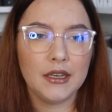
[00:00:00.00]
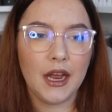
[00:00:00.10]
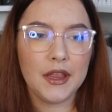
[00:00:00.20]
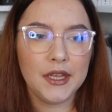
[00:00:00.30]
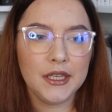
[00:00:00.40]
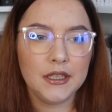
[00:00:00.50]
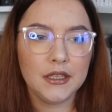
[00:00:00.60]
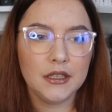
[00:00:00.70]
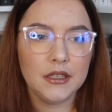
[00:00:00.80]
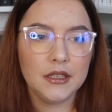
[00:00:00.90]
I think
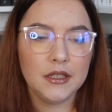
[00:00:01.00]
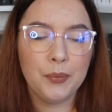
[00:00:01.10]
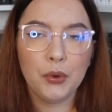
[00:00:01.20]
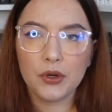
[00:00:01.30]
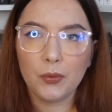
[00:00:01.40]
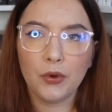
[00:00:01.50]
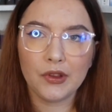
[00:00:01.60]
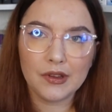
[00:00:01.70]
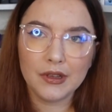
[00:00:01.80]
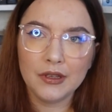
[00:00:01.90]
the book
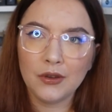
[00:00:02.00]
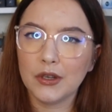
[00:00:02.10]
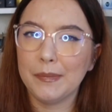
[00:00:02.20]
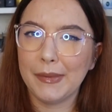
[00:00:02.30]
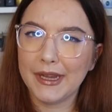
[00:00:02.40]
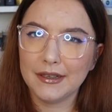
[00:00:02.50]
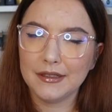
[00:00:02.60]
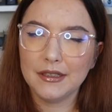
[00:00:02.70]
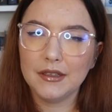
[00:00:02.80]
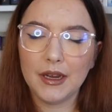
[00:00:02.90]
was not bad.
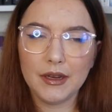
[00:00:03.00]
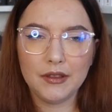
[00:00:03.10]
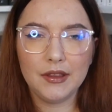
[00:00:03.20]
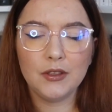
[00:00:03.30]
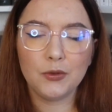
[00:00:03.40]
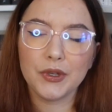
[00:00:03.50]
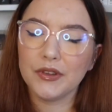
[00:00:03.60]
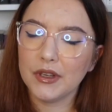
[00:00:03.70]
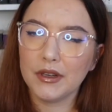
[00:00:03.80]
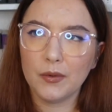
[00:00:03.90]
I think
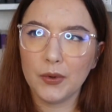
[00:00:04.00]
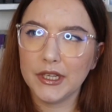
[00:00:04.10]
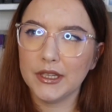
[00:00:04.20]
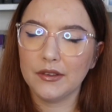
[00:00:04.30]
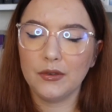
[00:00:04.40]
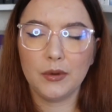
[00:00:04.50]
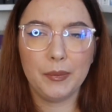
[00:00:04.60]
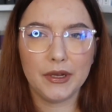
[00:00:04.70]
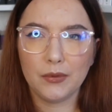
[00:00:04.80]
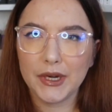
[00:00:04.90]
3-star rating is not a
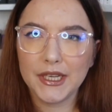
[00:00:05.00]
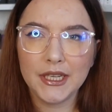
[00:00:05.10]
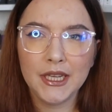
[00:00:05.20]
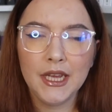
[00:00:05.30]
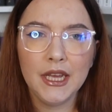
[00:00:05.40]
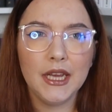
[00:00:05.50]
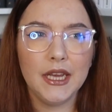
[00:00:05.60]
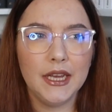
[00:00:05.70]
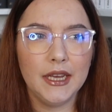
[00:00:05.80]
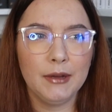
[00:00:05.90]
bad rating.
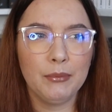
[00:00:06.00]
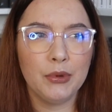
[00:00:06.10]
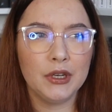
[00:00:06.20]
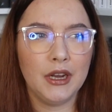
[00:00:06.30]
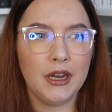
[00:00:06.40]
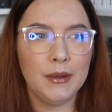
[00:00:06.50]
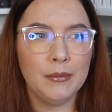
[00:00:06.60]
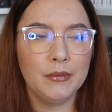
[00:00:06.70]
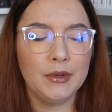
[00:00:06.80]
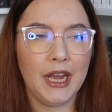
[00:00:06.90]
But
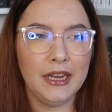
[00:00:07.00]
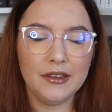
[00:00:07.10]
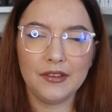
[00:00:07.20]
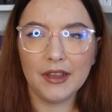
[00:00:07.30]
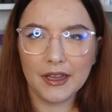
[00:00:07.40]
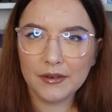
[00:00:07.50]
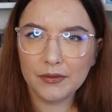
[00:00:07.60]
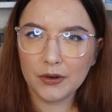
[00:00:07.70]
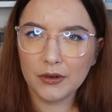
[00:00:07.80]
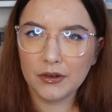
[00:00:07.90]
I'm kind of sad
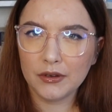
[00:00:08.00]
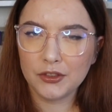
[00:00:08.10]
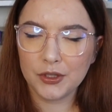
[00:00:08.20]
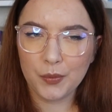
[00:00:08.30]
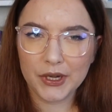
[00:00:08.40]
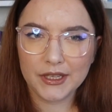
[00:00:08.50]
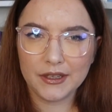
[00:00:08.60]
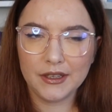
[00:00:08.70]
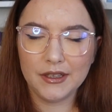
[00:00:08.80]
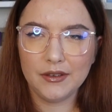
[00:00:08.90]
for Shipwreck
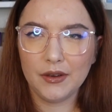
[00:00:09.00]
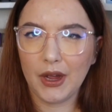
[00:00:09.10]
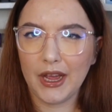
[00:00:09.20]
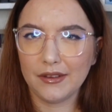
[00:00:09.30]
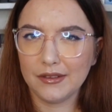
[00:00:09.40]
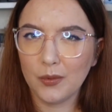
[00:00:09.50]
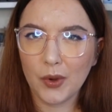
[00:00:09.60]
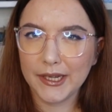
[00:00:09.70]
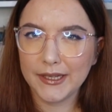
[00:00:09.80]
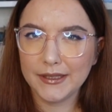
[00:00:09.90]
that it has the
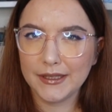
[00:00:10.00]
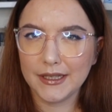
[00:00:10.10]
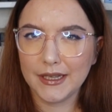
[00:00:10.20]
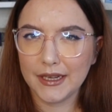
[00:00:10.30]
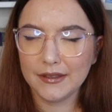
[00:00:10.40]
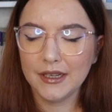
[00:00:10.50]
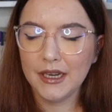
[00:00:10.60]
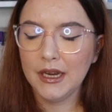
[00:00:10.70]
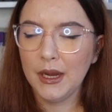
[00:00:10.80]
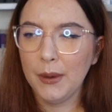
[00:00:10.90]
rating that it had,
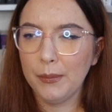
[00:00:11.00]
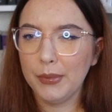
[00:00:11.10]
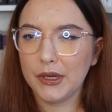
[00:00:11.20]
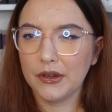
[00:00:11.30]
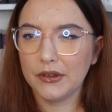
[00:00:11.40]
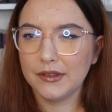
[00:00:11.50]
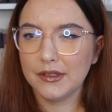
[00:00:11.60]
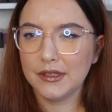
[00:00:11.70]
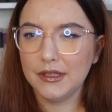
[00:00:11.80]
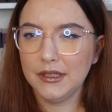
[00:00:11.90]

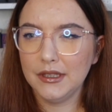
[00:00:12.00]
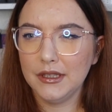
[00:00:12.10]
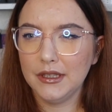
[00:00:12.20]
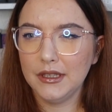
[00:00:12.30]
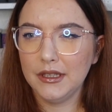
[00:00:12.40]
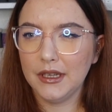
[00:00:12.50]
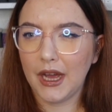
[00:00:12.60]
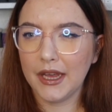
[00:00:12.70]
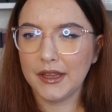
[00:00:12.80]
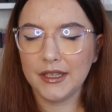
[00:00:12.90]
because
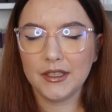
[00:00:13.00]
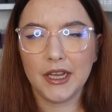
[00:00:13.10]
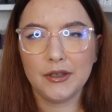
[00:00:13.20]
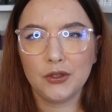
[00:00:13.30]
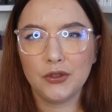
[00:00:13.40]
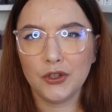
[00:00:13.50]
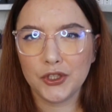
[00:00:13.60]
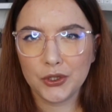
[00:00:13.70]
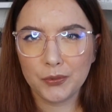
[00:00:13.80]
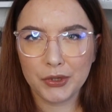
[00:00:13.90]
I think it had
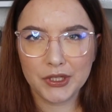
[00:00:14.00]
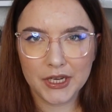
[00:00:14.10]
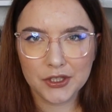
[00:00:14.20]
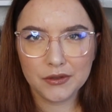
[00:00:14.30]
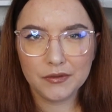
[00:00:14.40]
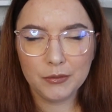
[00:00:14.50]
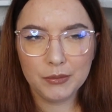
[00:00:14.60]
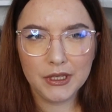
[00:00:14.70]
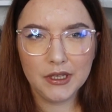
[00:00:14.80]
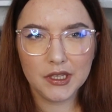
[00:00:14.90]
such a good potential for
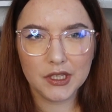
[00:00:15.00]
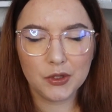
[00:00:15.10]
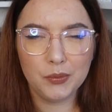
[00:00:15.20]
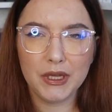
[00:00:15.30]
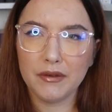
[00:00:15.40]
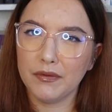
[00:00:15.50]
me to be a